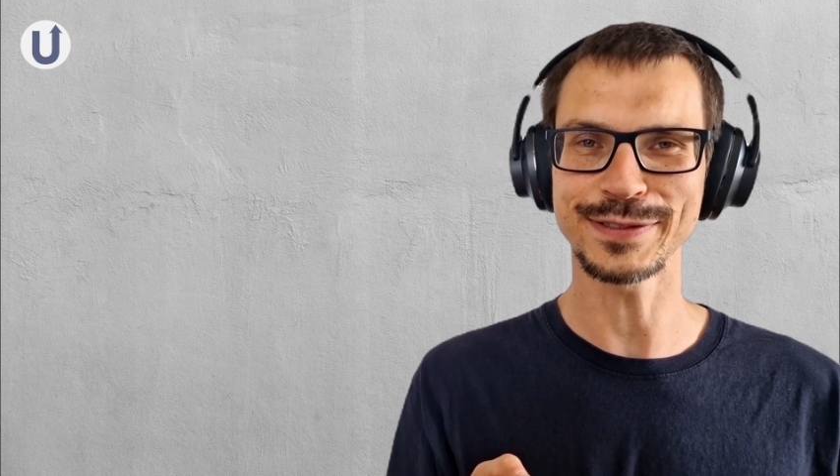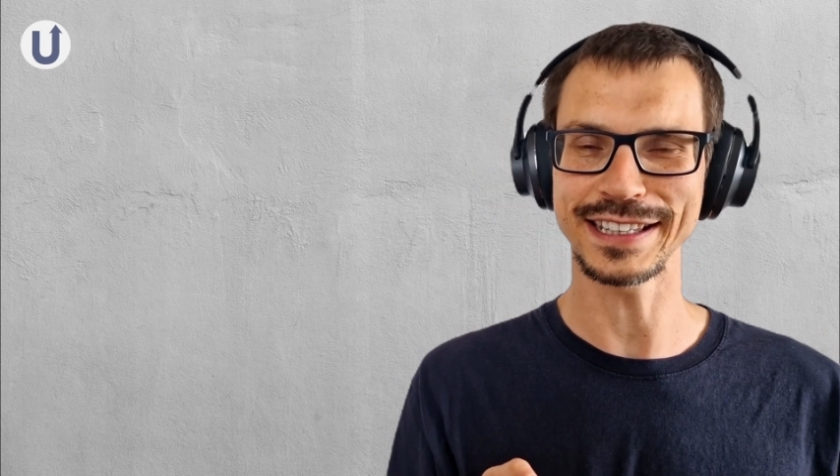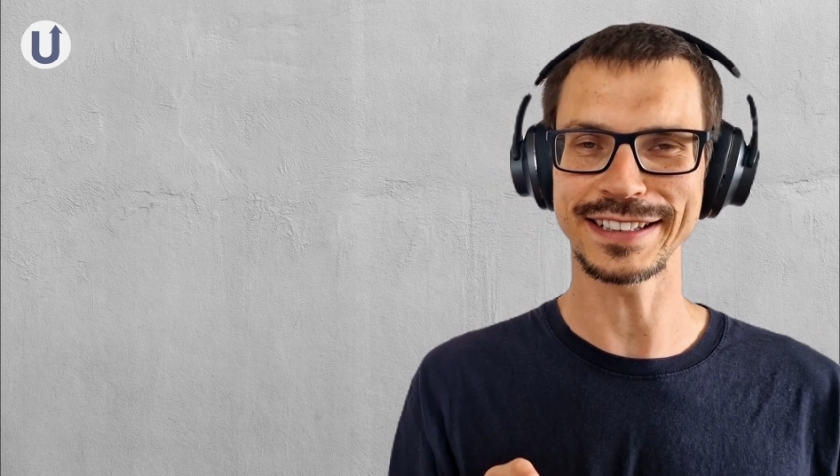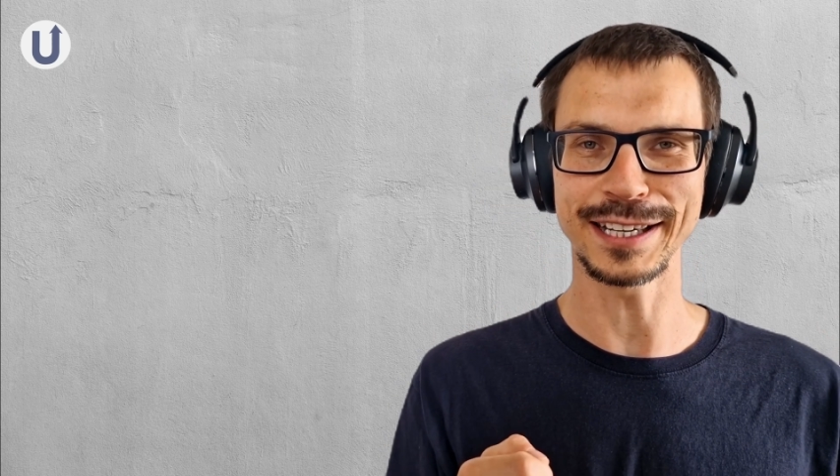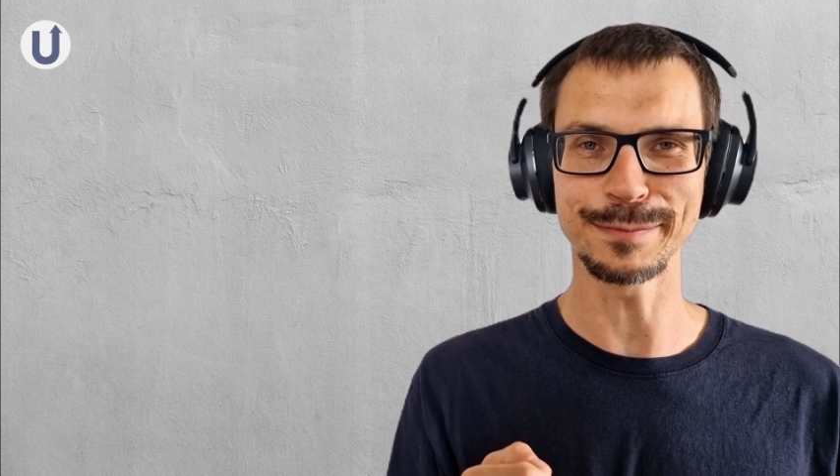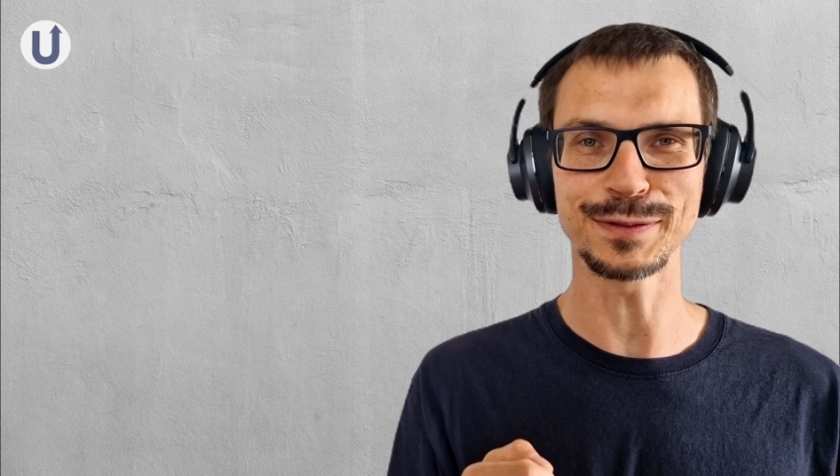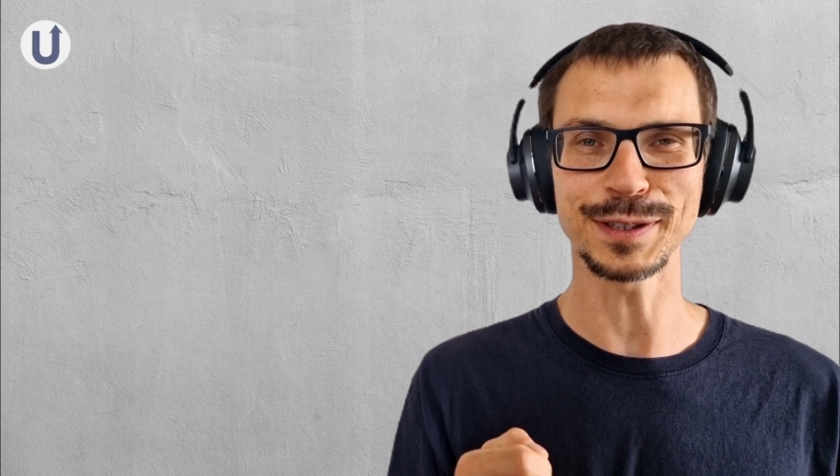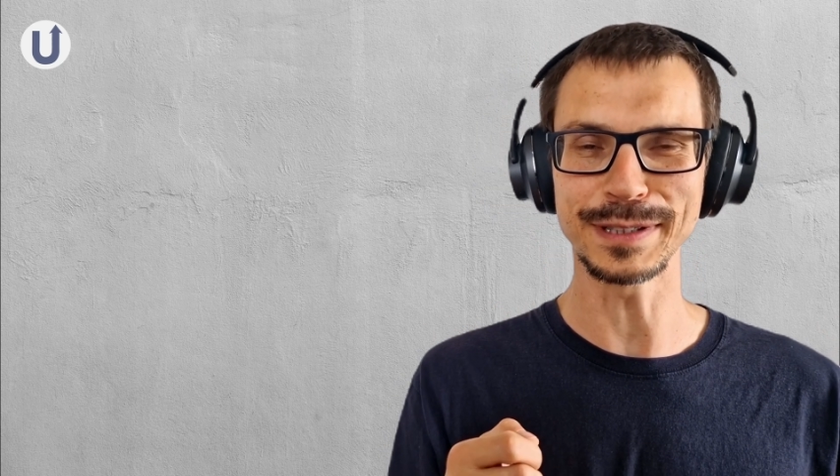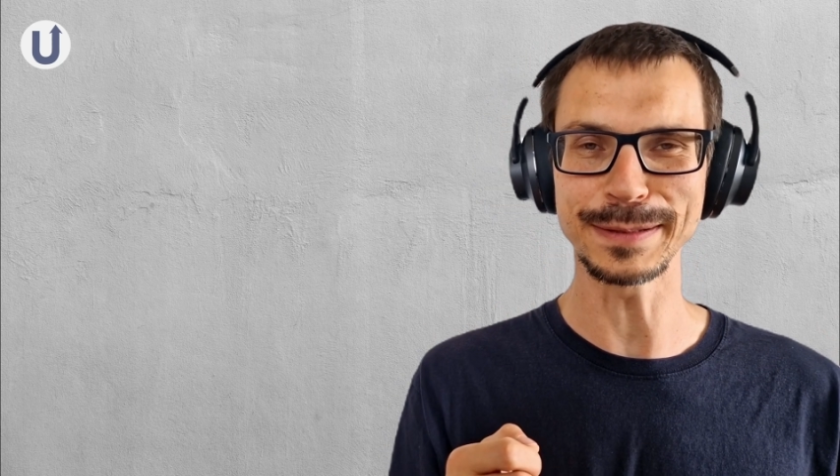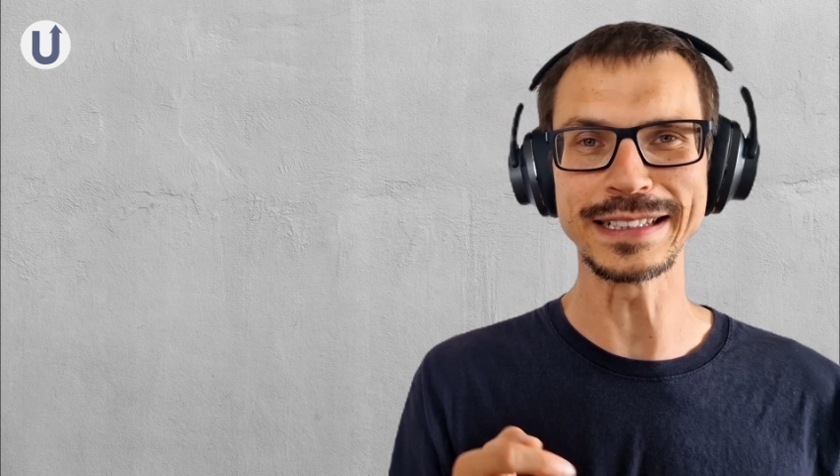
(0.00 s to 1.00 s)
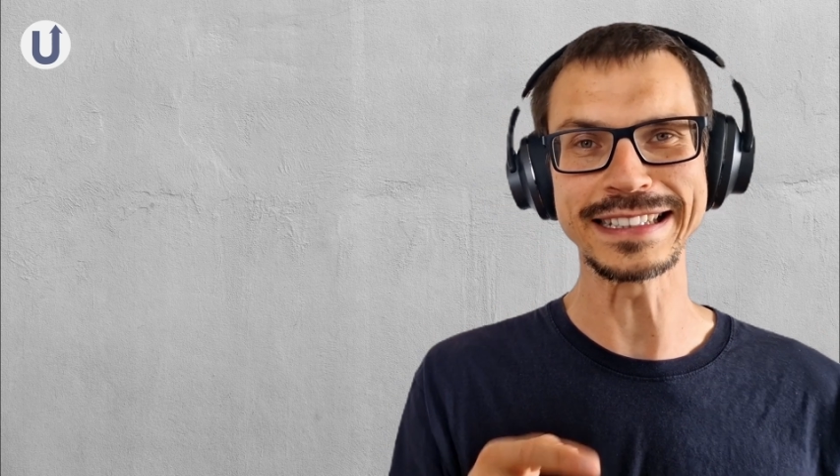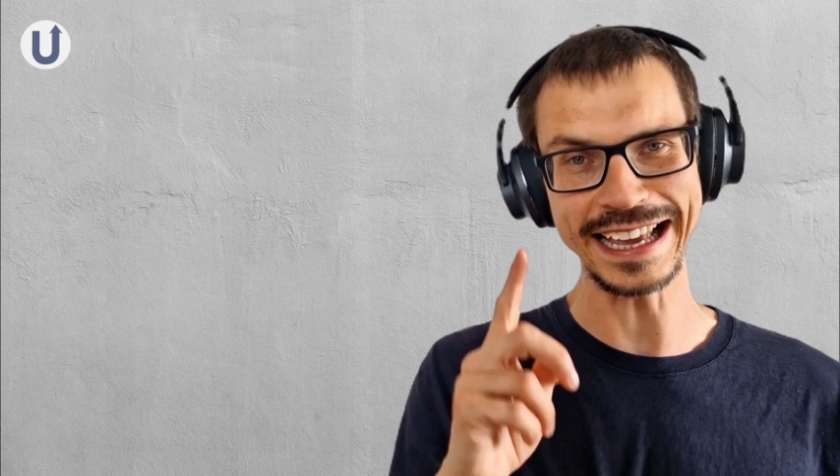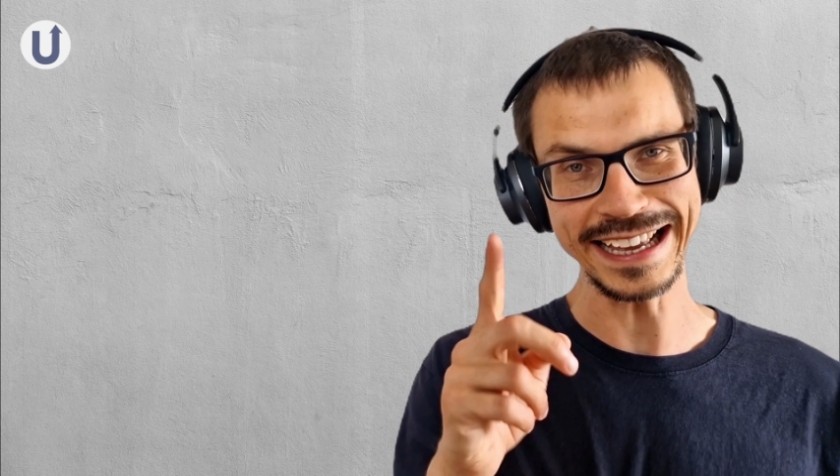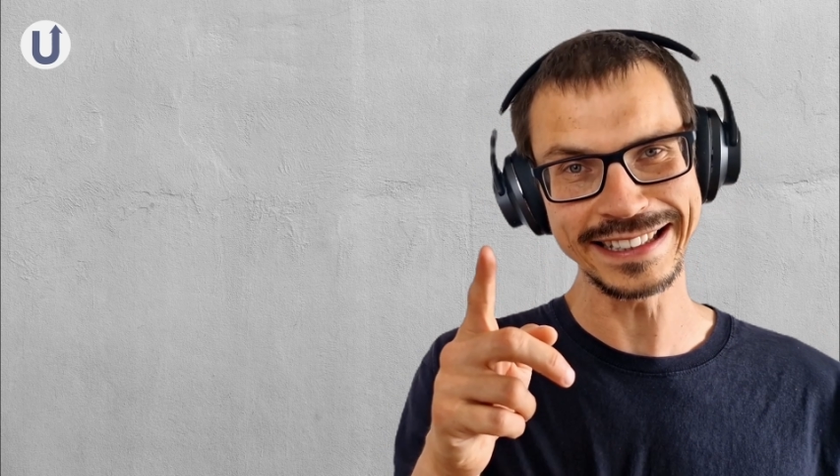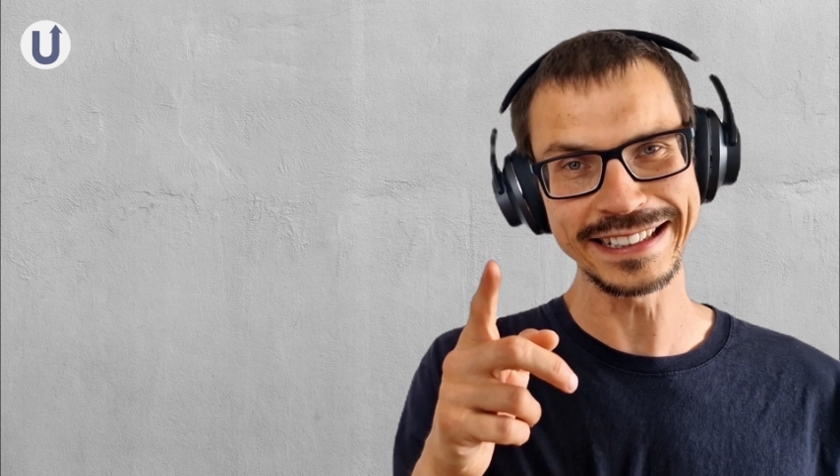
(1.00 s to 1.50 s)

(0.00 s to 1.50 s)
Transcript: that type of commitment yet,